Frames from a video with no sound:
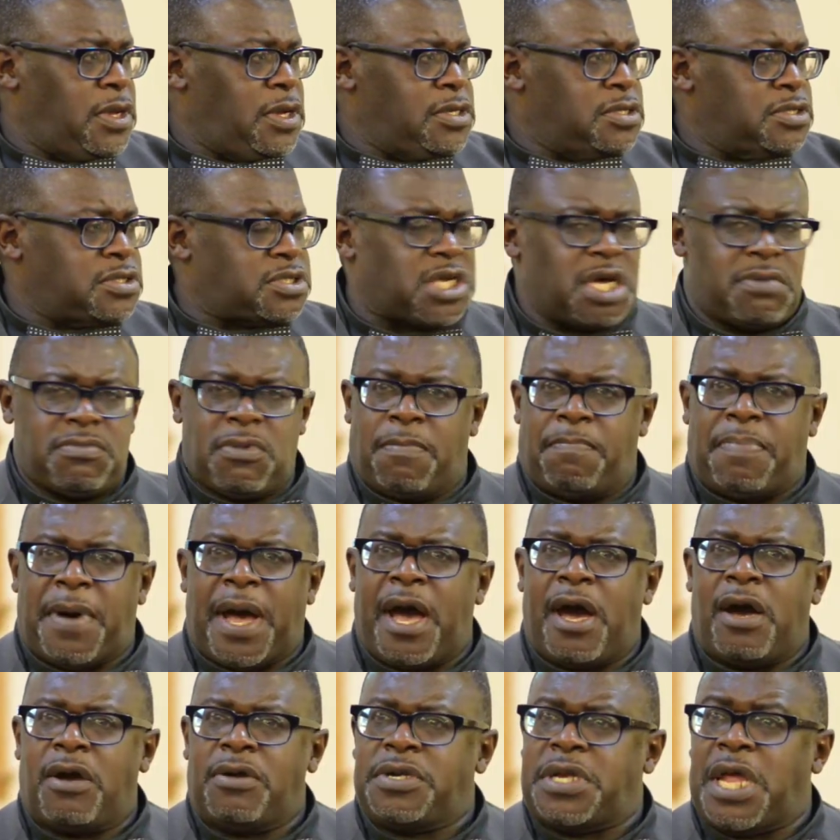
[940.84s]
Some are
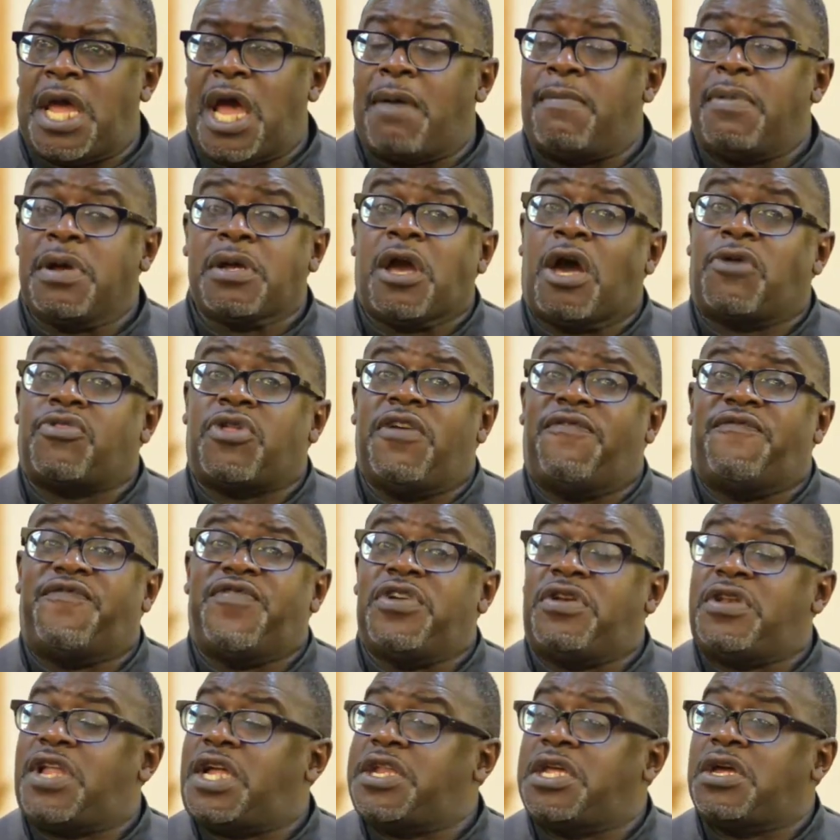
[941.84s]
bowed down because they
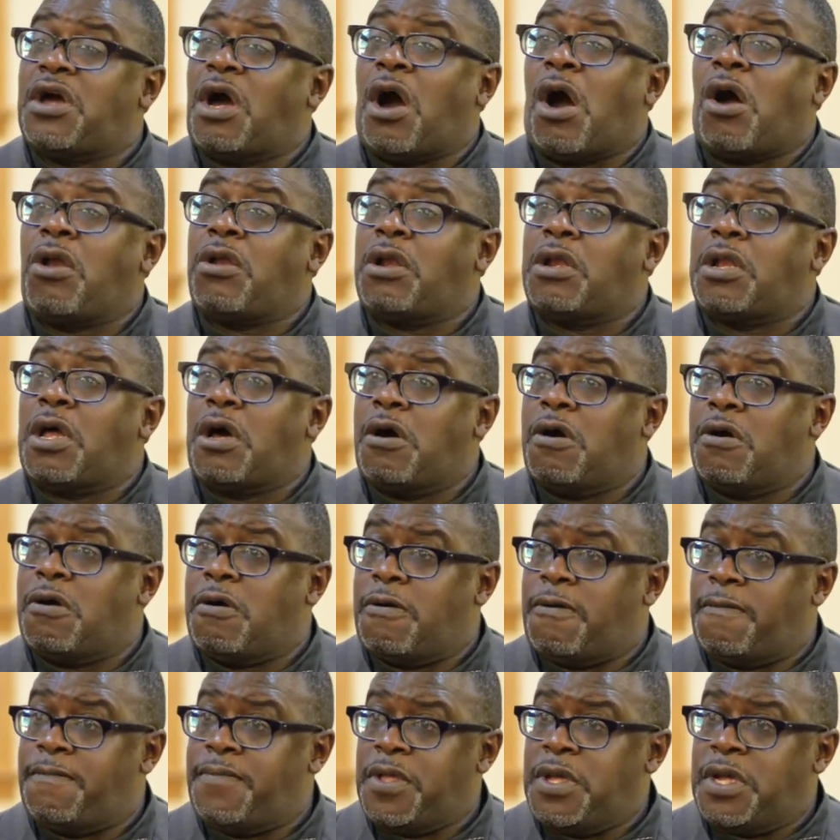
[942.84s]
feel like they're all
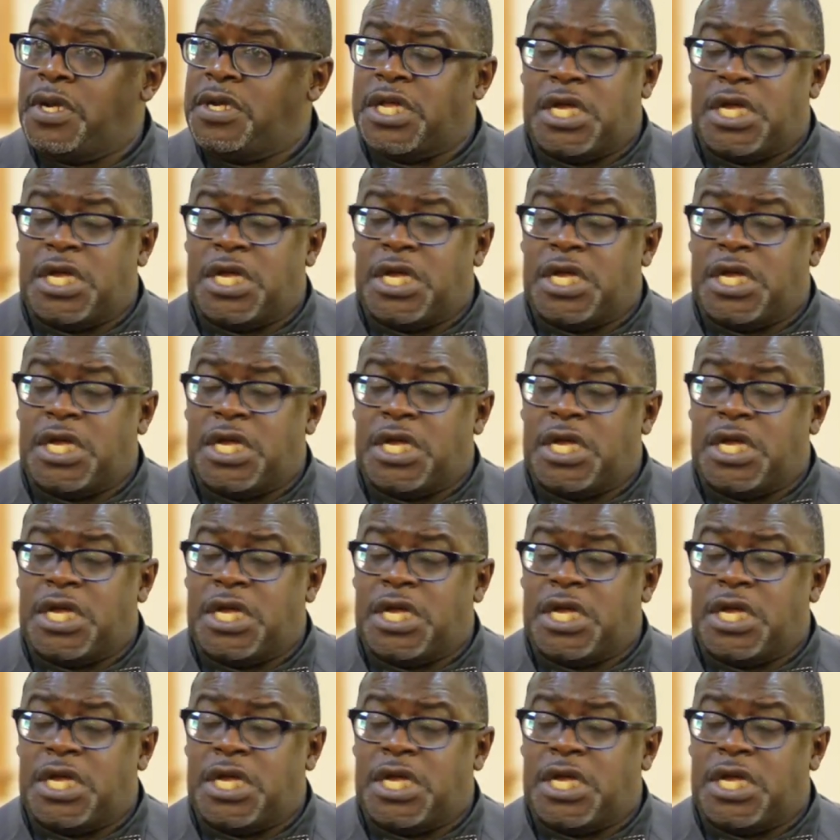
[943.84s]
alone,